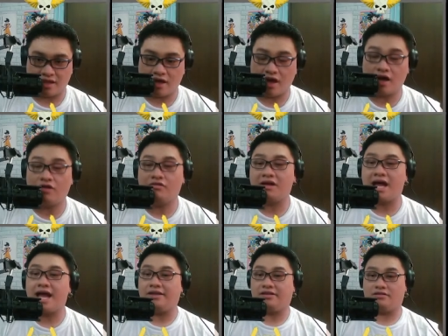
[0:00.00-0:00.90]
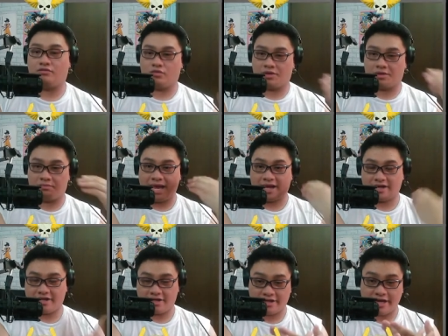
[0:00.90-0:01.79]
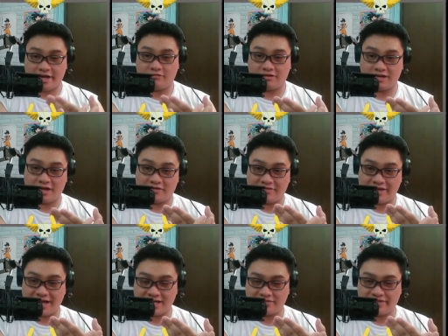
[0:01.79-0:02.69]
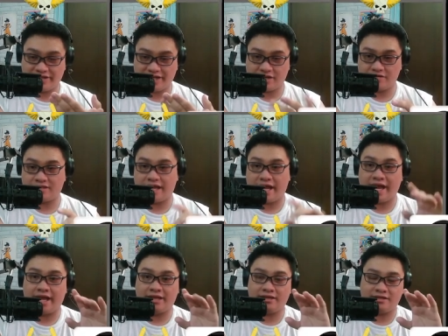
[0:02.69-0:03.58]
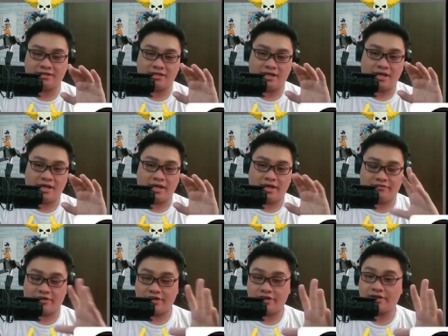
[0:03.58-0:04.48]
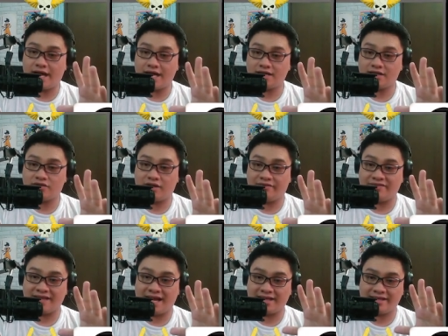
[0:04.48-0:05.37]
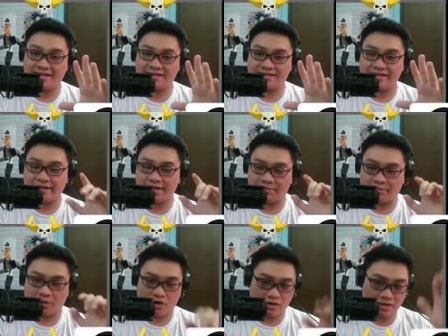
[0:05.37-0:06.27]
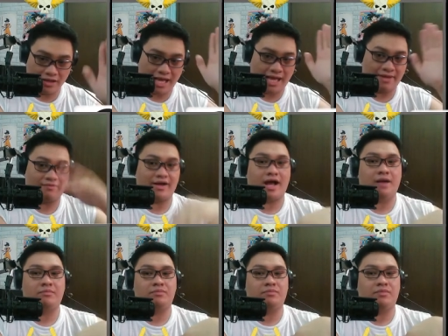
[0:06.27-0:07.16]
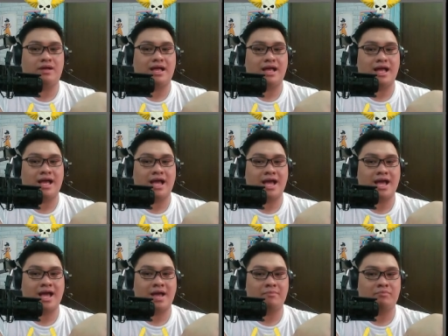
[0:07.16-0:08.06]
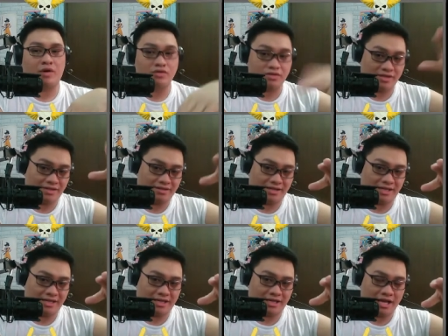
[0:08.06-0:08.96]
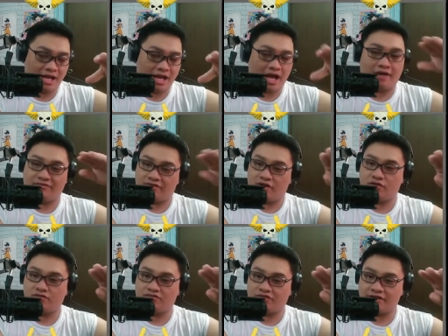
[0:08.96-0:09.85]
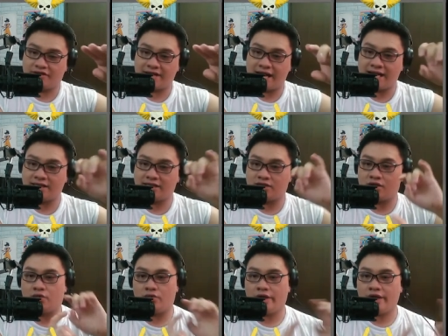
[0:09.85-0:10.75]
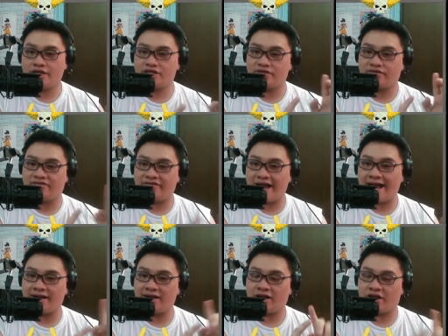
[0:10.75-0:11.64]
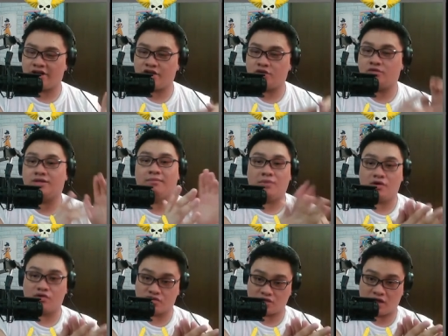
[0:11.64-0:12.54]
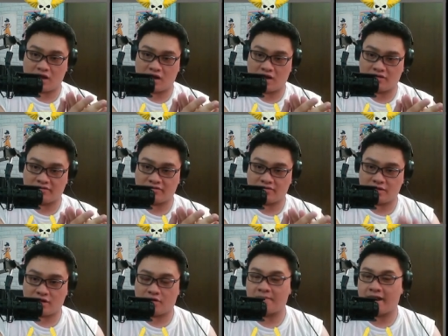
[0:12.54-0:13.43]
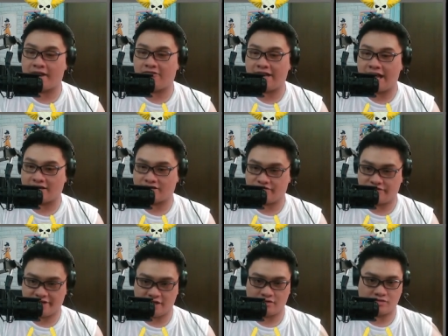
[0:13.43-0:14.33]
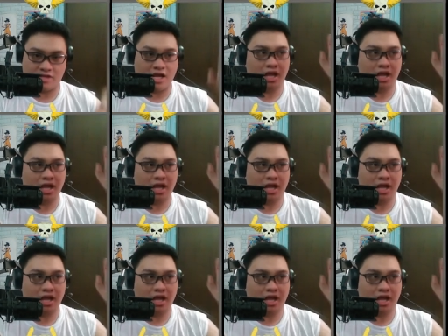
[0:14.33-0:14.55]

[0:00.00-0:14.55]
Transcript: All right, we're back here again with other Vanoss videos, and for you guys who have not yet seen the poll, I up, I posted a uh, a vote for you guys. Which fan are you the most of of my reaction videos?